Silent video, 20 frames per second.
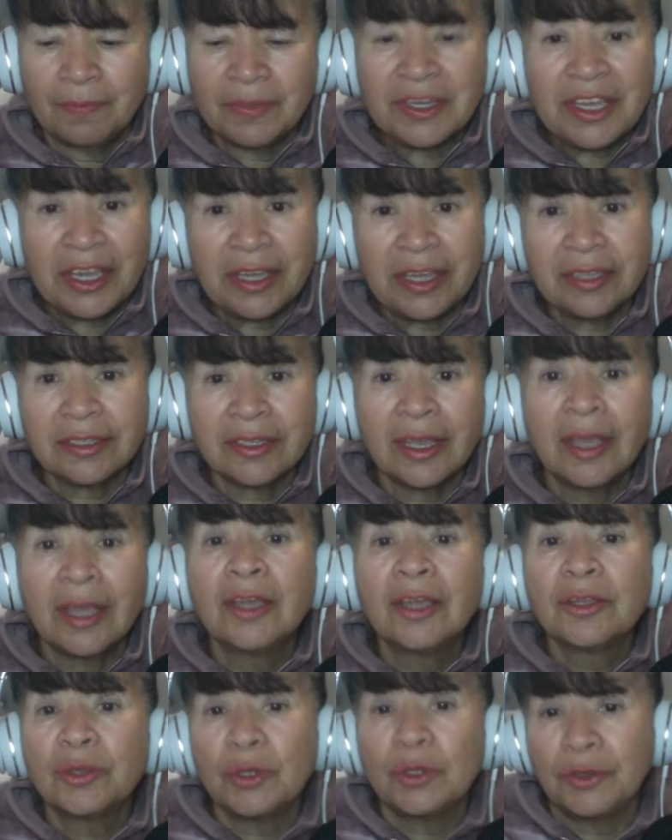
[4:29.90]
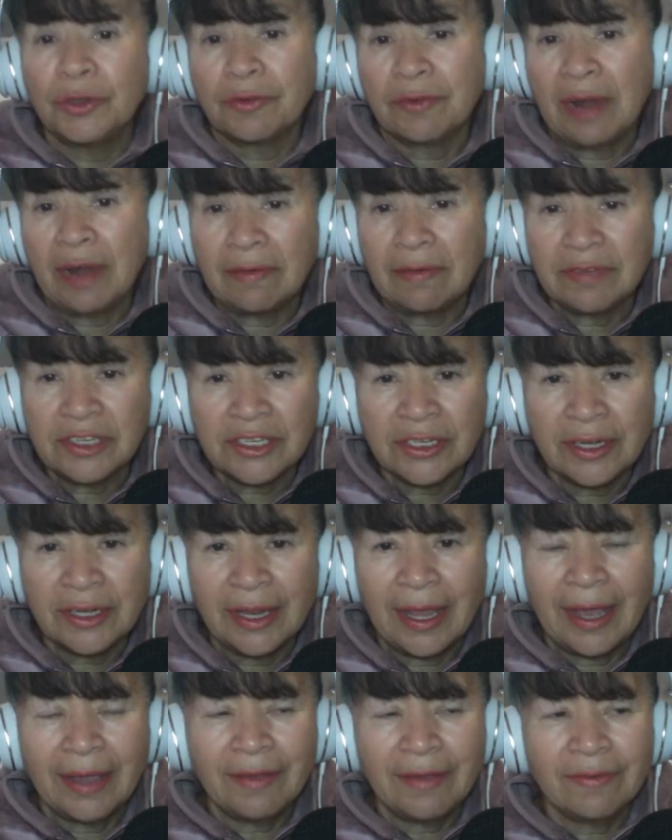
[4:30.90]
Keys to Your Ravishing
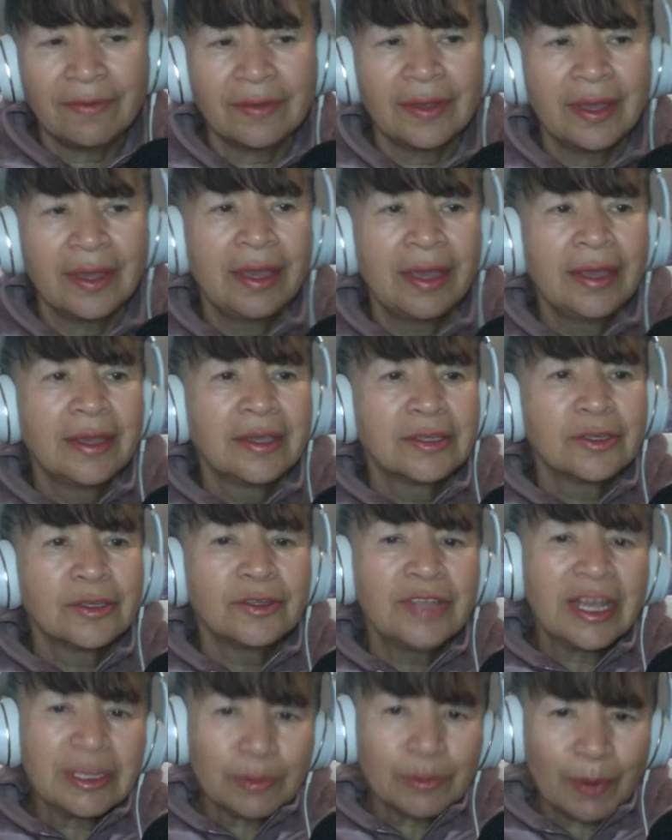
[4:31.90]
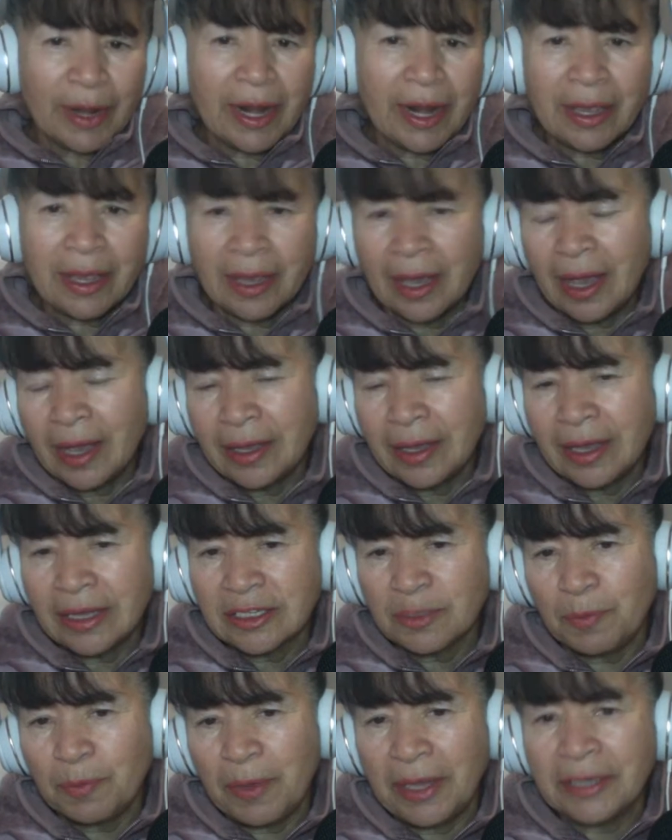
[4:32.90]
Life. So that's what I
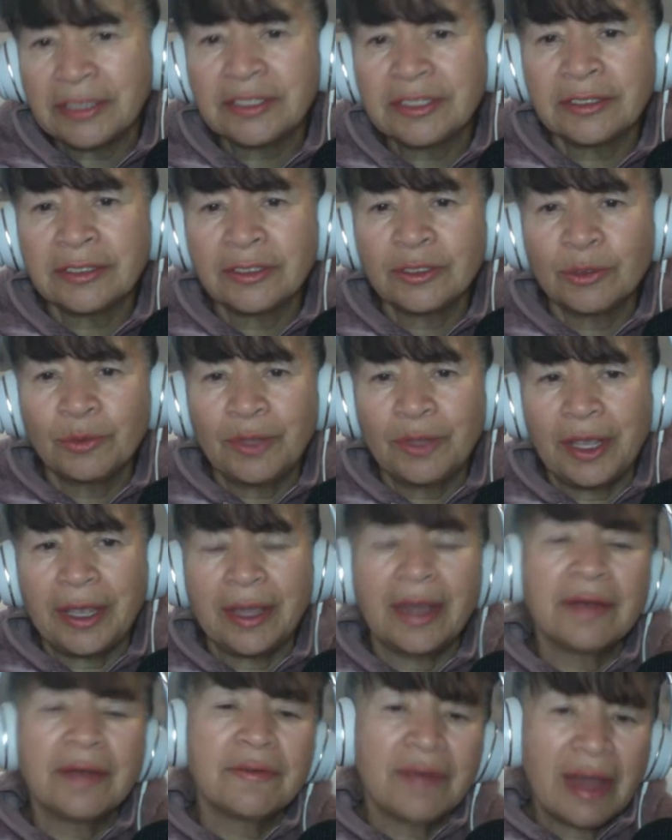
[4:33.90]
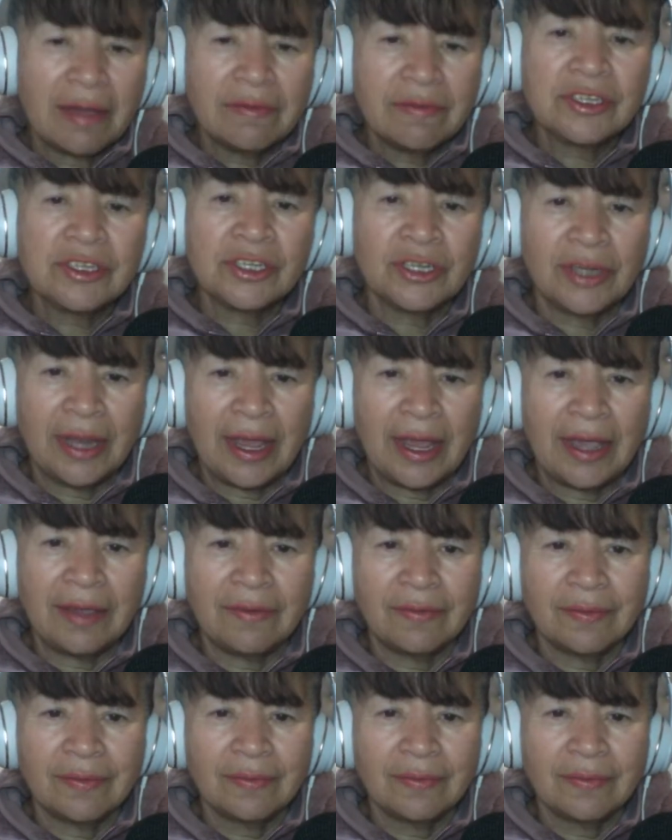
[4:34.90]
experienced in today, a ravishing life.